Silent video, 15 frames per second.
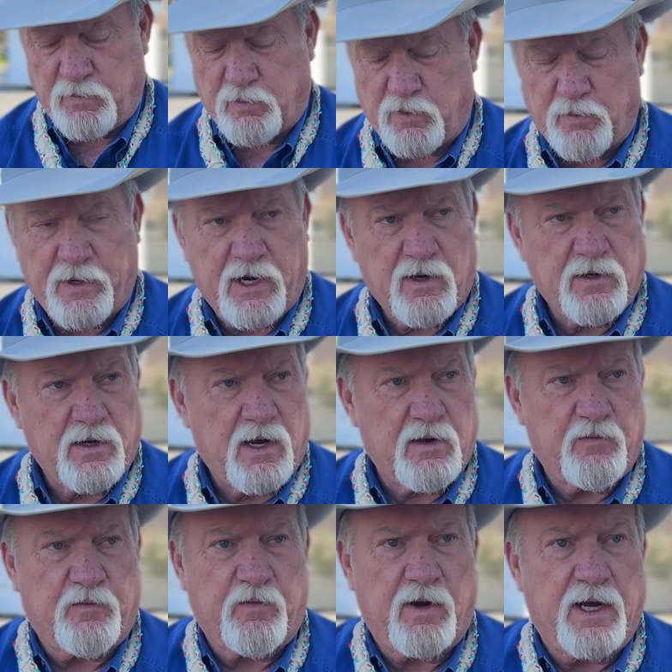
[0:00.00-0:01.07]
prepared, not
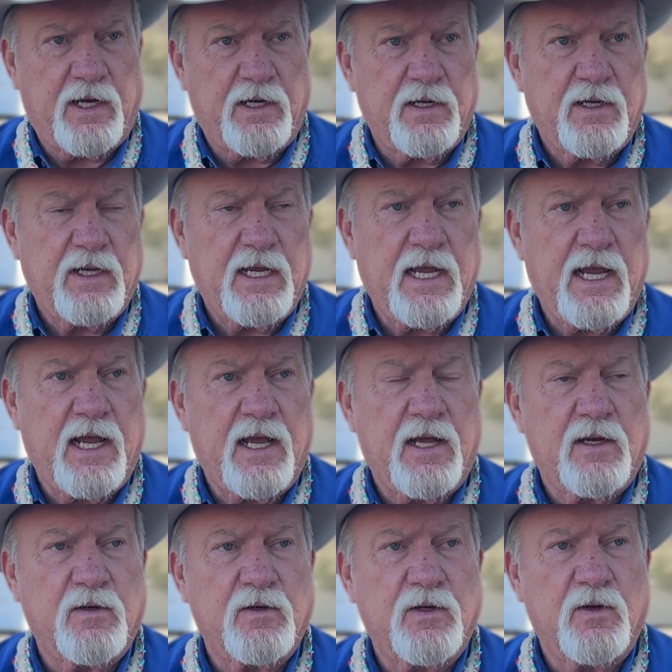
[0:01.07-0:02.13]
afraid.
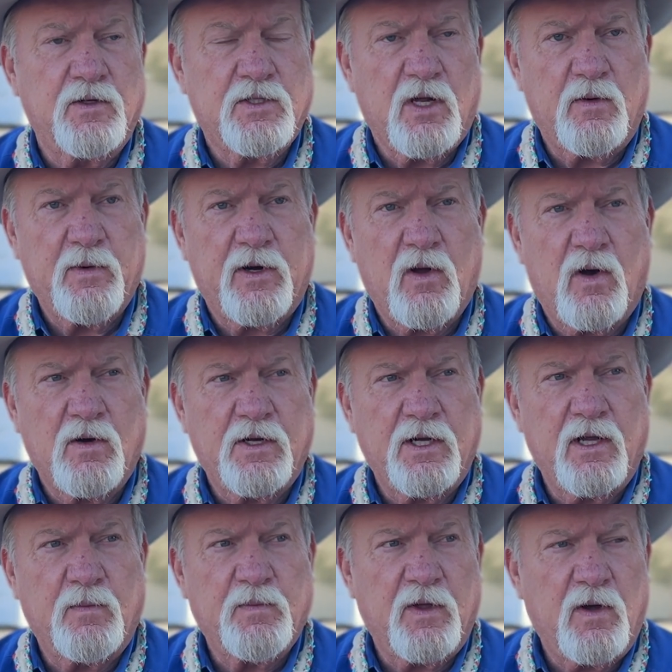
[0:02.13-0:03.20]
And talk about hardening
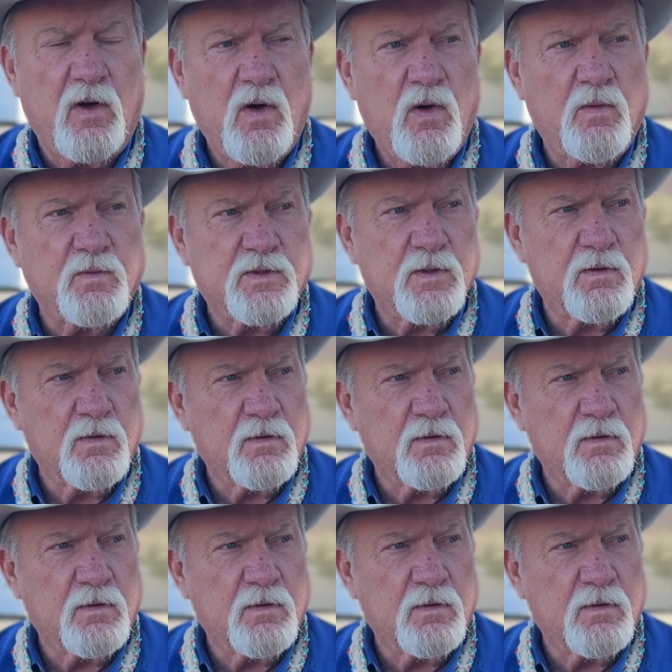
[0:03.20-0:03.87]
up the homes.